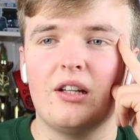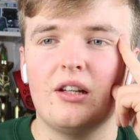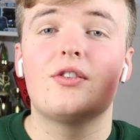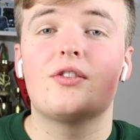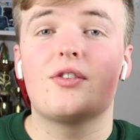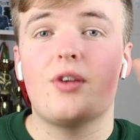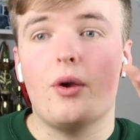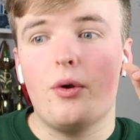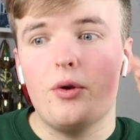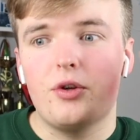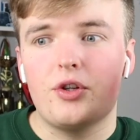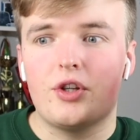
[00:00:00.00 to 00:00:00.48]

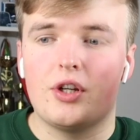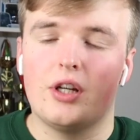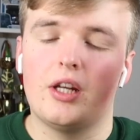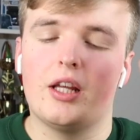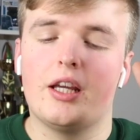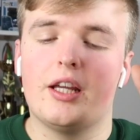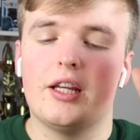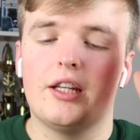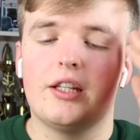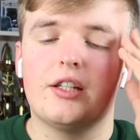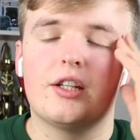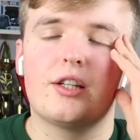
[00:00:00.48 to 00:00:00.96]

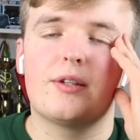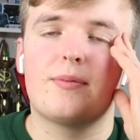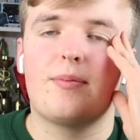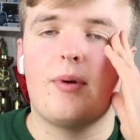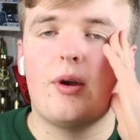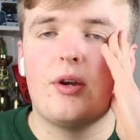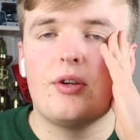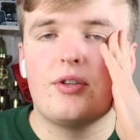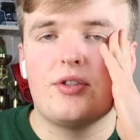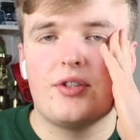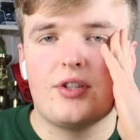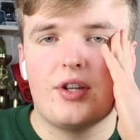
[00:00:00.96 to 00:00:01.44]
Socially, you're
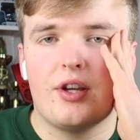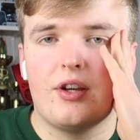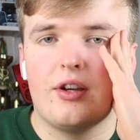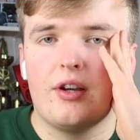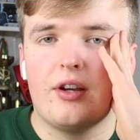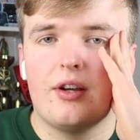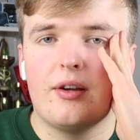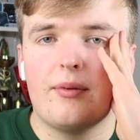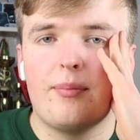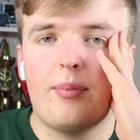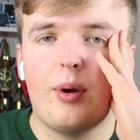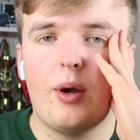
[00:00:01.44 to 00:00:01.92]
supposed
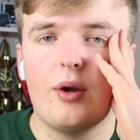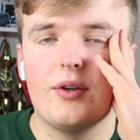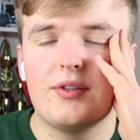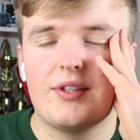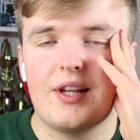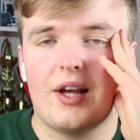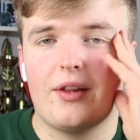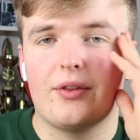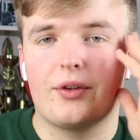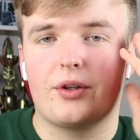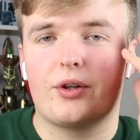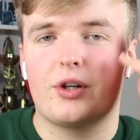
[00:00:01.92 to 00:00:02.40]
to put
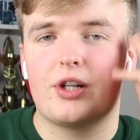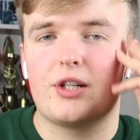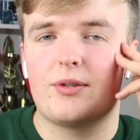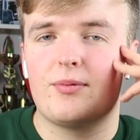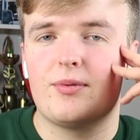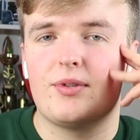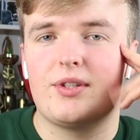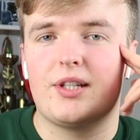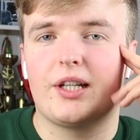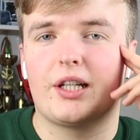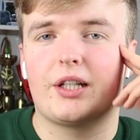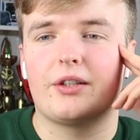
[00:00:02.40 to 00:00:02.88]
down the
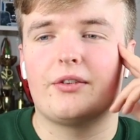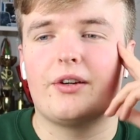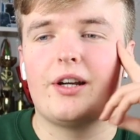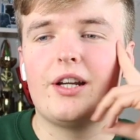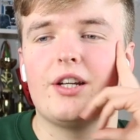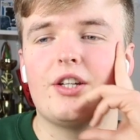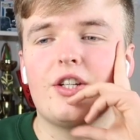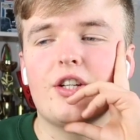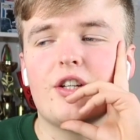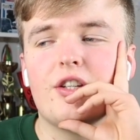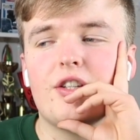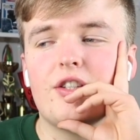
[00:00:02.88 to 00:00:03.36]
Christmas
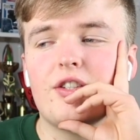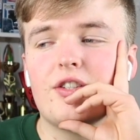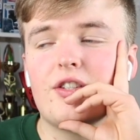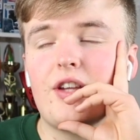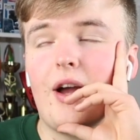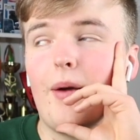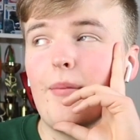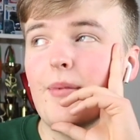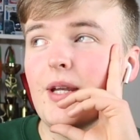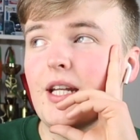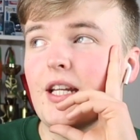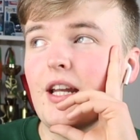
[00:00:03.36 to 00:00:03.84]
decorations.
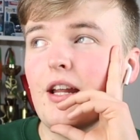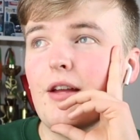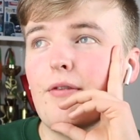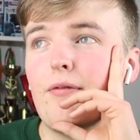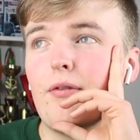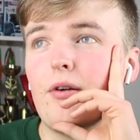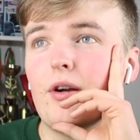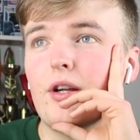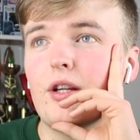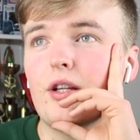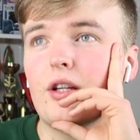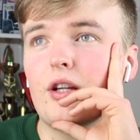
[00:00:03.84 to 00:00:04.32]
I mean,
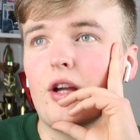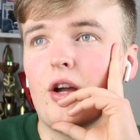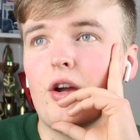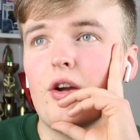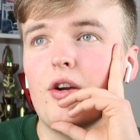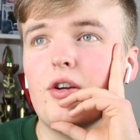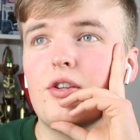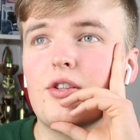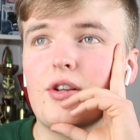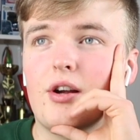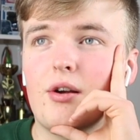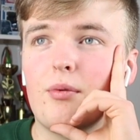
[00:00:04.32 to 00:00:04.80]
if I
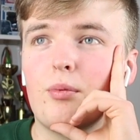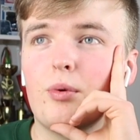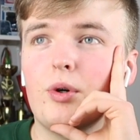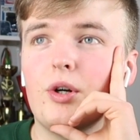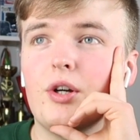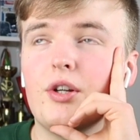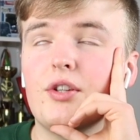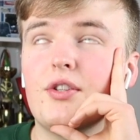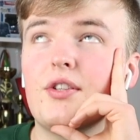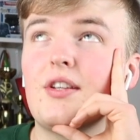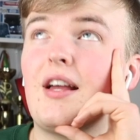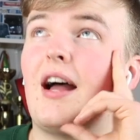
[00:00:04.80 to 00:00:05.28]
could, I
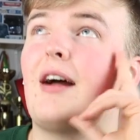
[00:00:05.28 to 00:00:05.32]
would.